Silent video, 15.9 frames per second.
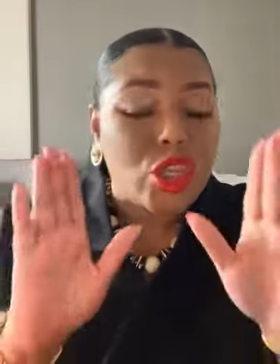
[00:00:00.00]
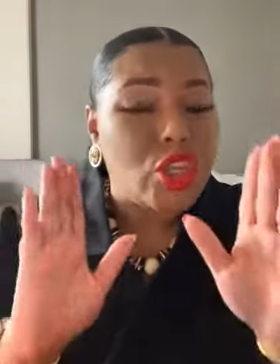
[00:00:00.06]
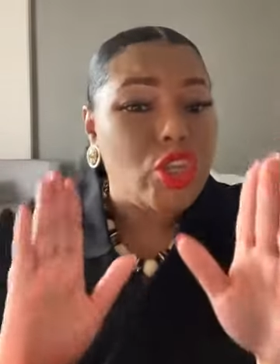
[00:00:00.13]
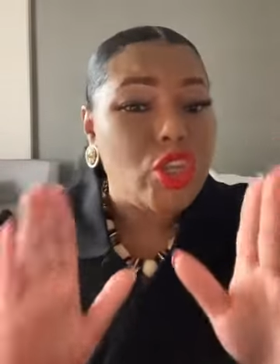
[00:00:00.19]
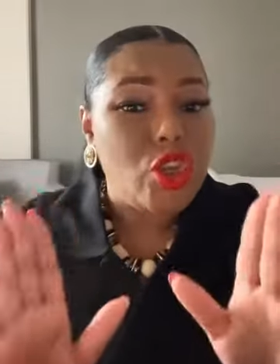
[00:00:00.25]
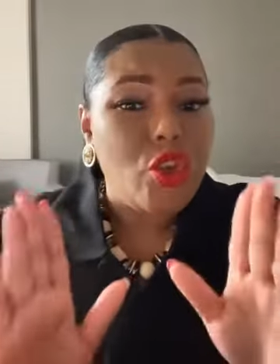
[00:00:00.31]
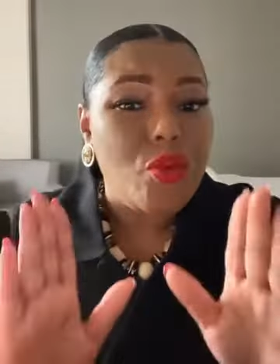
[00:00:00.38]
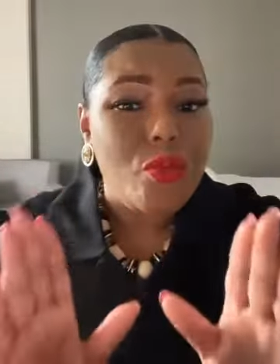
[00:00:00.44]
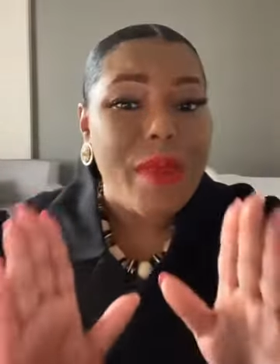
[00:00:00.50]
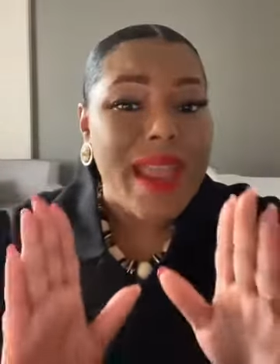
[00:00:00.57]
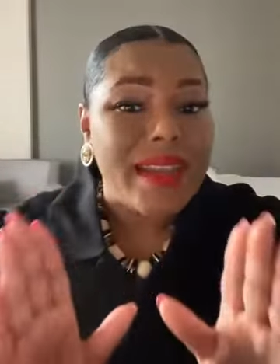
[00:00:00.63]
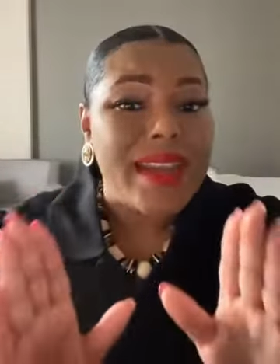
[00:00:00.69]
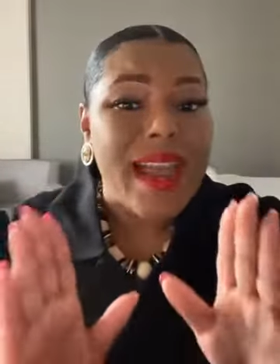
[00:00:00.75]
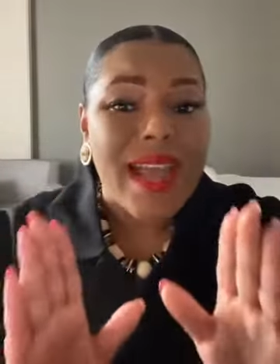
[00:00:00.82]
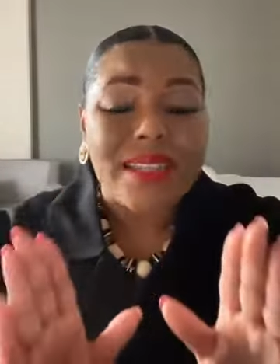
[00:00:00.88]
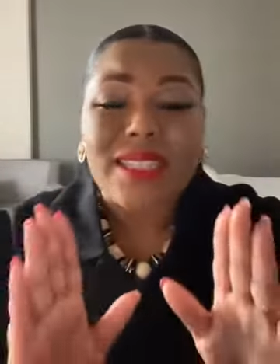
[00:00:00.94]
You may
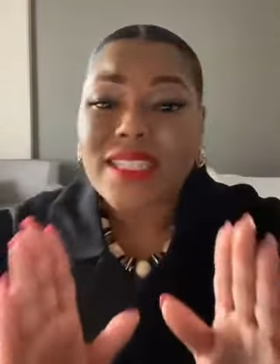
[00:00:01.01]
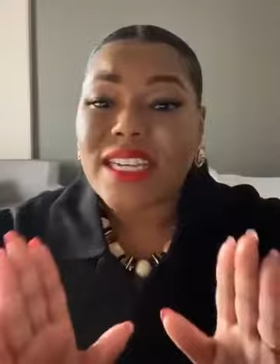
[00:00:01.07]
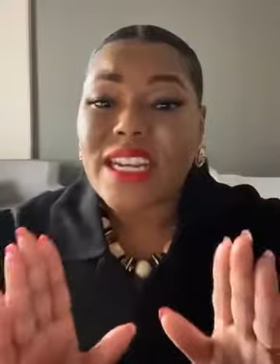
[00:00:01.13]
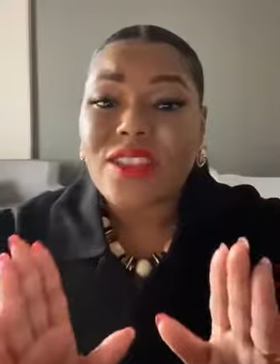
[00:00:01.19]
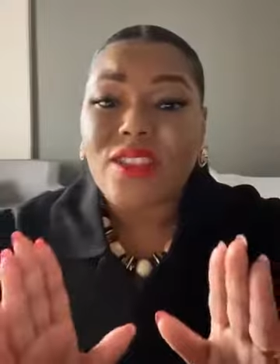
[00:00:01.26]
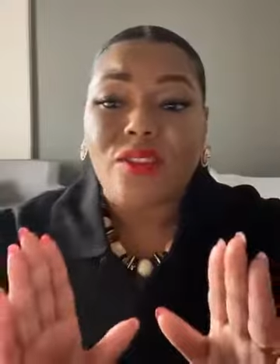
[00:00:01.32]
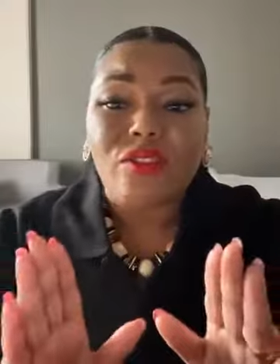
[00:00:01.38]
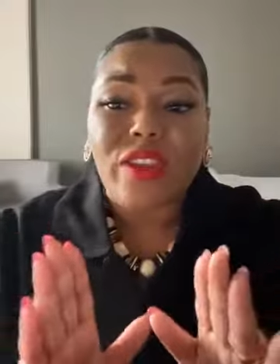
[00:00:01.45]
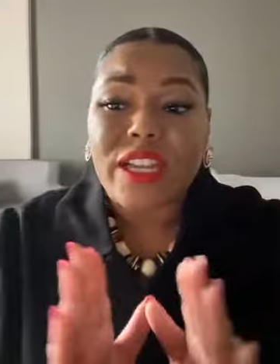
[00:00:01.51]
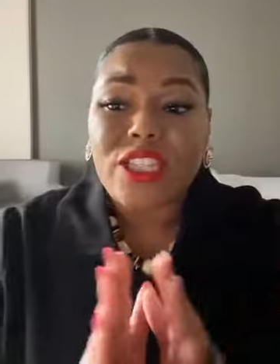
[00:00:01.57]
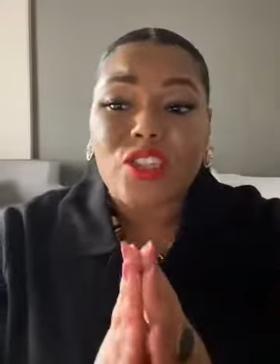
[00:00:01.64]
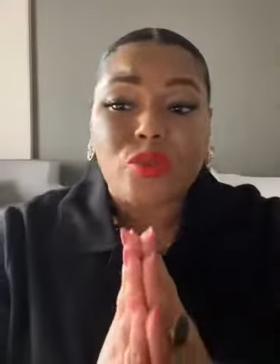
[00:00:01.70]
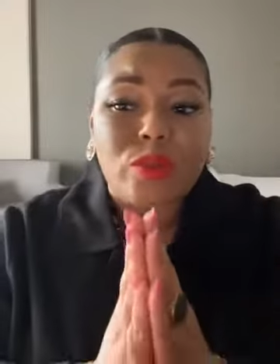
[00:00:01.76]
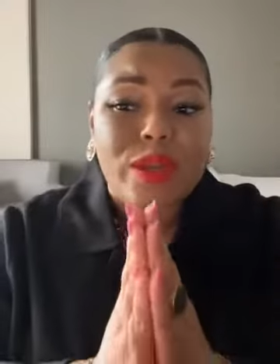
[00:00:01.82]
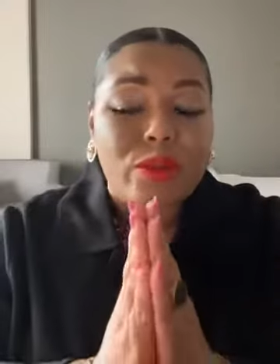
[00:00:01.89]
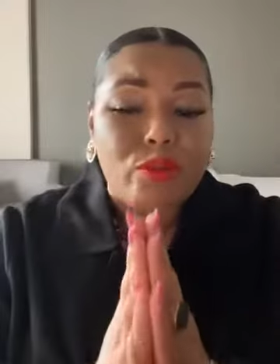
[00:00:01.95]
not see the
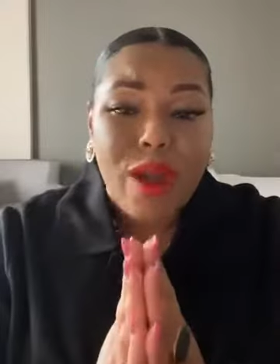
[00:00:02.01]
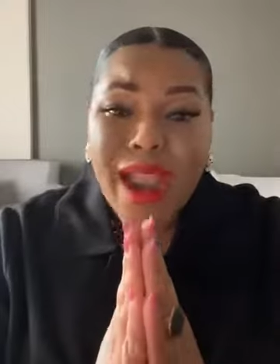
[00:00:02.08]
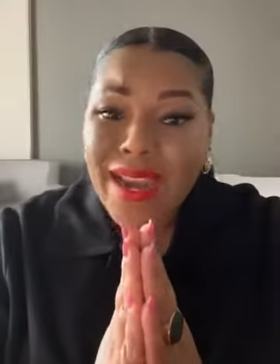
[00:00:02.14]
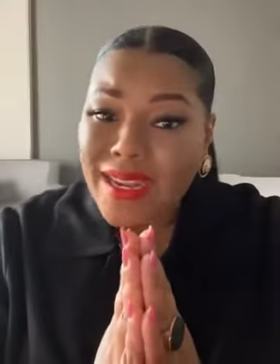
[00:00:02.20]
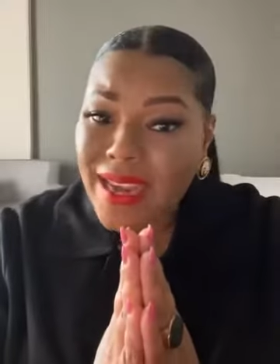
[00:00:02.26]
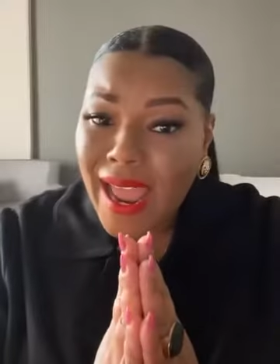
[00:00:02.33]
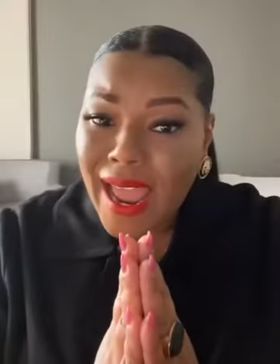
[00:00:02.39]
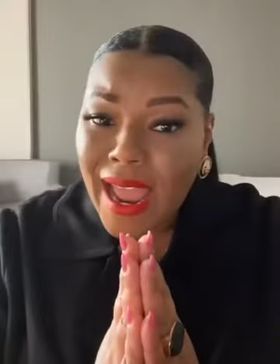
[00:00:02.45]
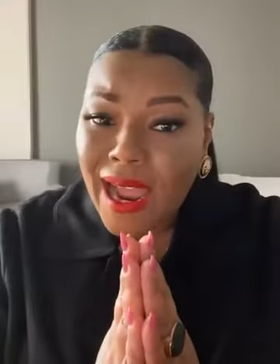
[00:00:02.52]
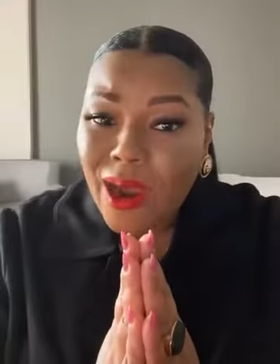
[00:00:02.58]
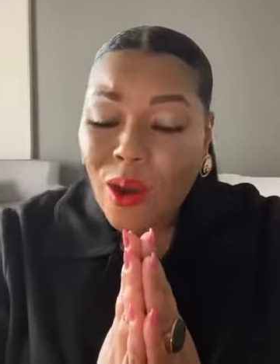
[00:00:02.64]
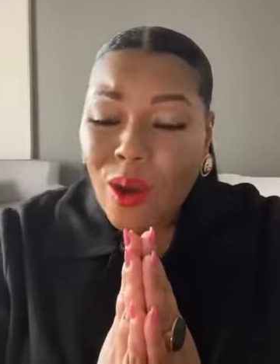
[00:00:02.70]
victory right now,